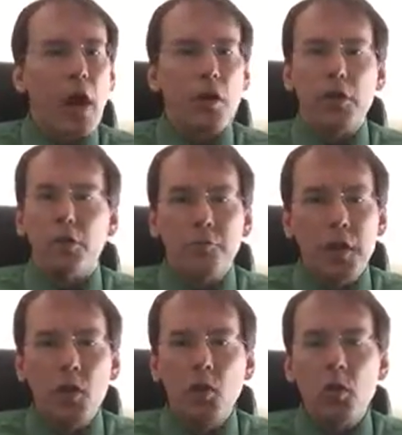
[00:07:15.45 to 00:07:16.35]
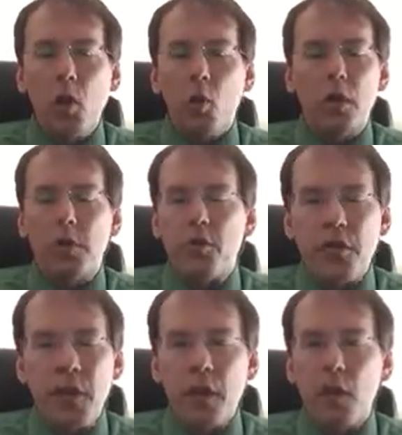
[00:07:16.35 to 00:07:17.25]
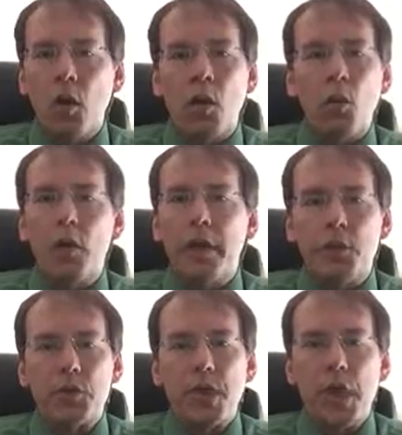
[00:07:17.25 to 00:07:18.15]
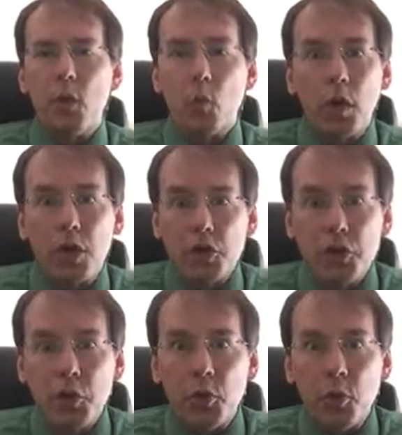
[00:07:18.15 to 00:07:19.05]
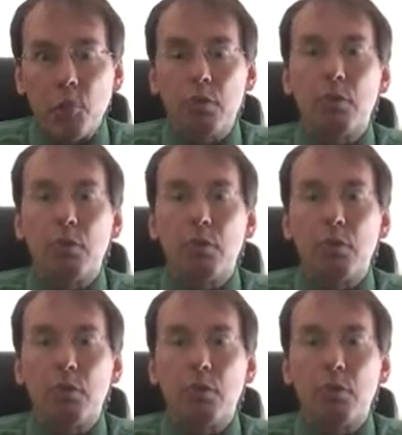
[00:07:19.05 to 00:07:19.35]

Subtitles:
How do you feel? What do you think? What do you say? What do you do?